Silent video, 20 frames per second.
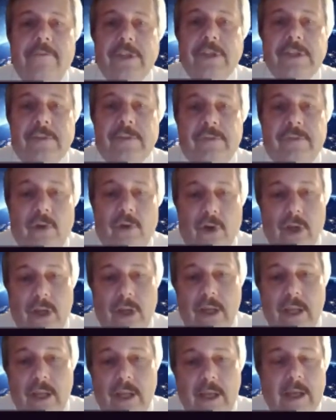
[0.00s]
first of
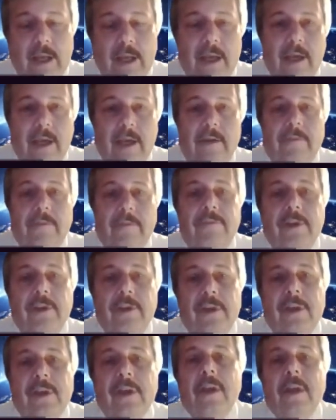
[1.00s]
all,
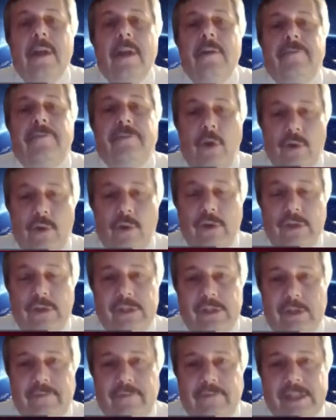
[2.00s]
the
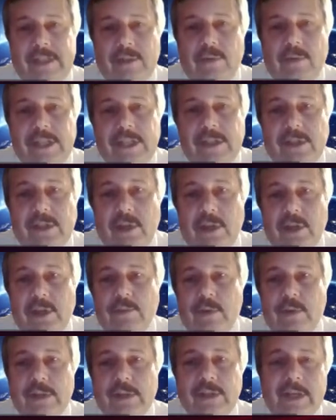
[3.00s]
focus of this
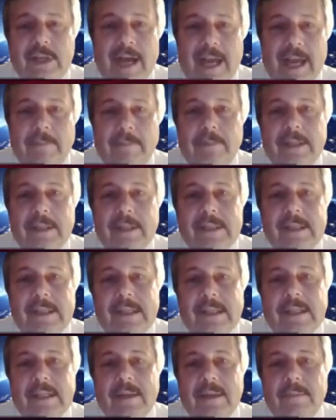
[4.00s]
research was on hybrid
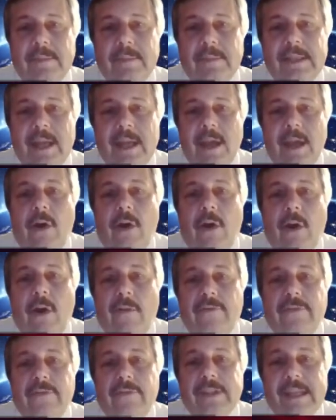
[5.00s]
systems
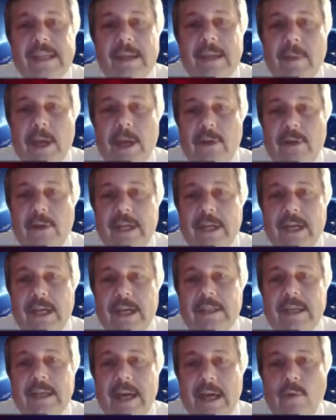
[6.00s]
of
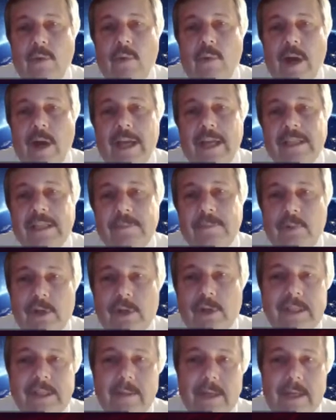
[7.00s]
semiconductor nanowires
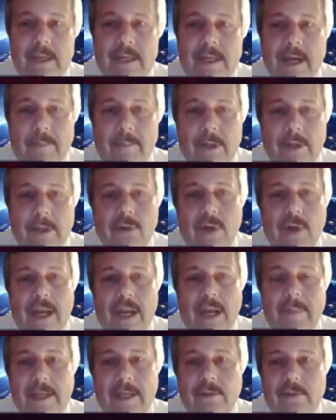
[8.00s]
proximity coupled
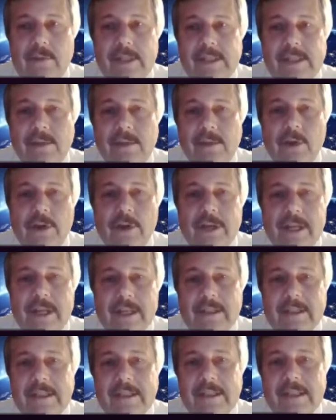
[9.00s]
to elementary
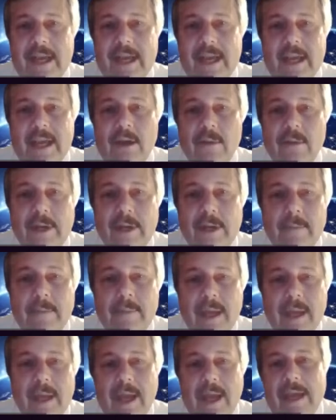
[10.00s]
superconductors like
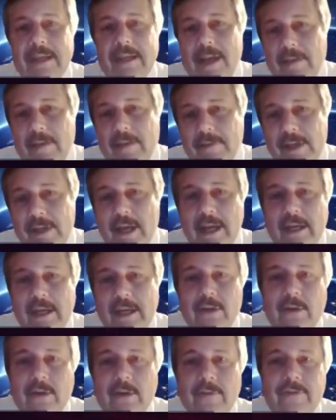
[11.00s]
aluminum and other
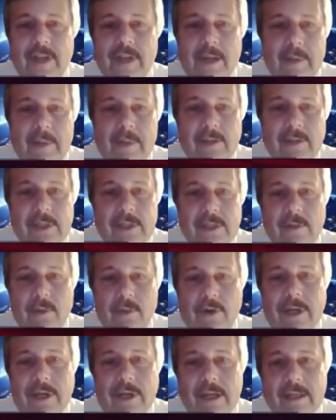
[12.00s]
kind of elementary
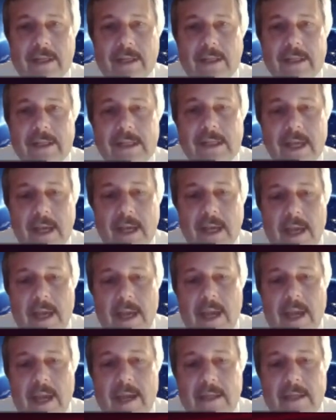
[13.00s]
superconductors.
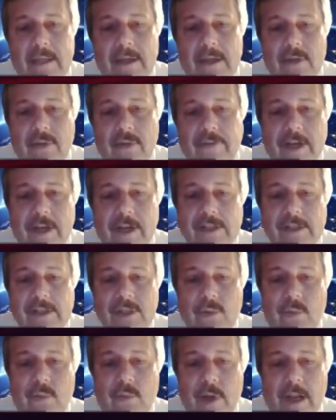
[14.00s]
And in
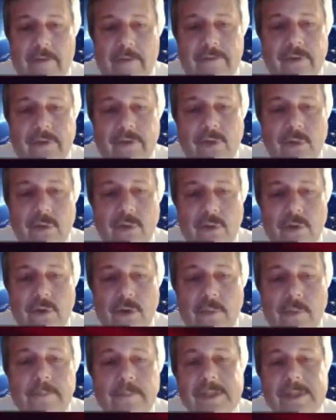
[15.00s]
2012, two
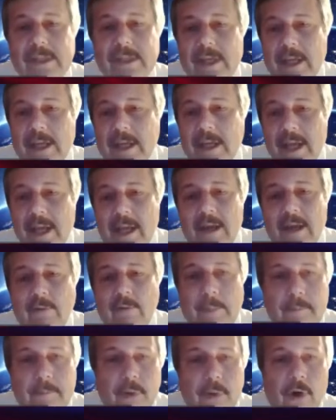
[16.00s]
groups
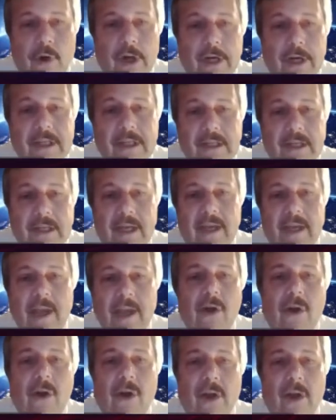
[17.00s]
reported
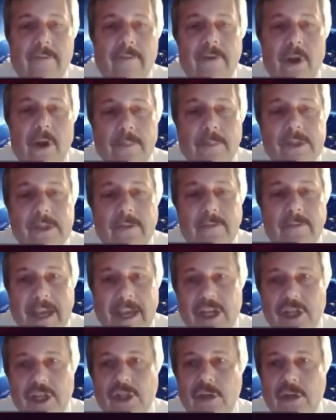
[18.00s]
on the
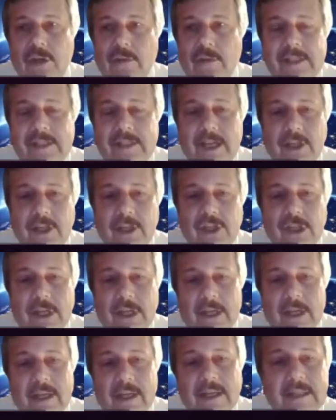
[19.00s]
observation of
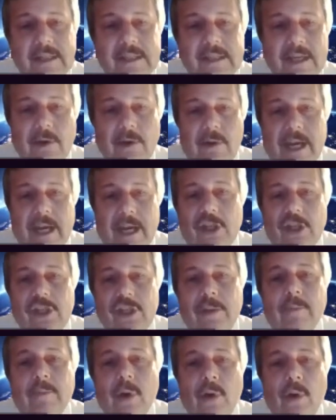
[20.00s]
such zero
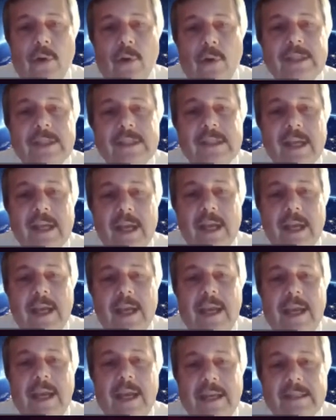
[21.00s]
energy modes
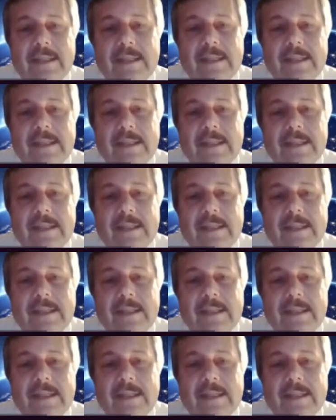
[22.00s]
in